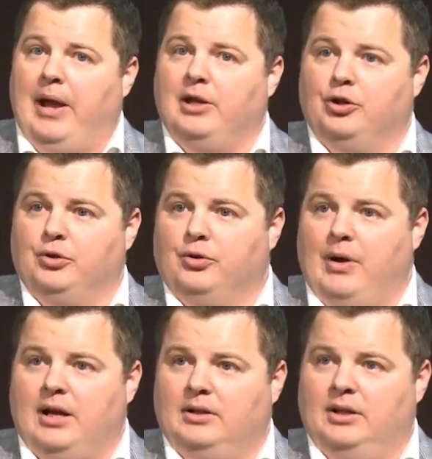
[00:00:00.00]
pay you
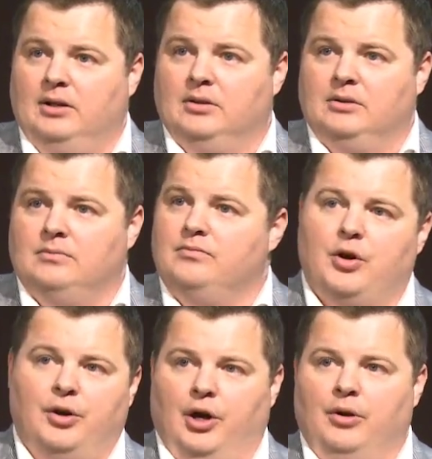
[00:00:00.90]
directly?
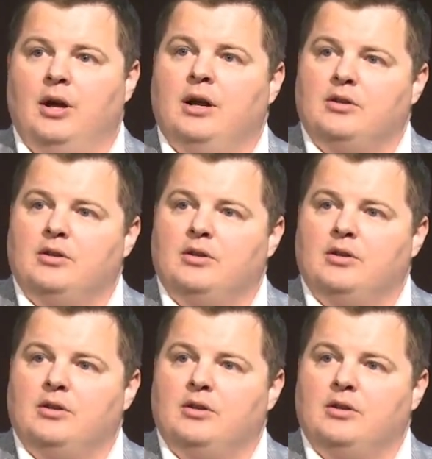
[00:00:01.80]
No, no, no.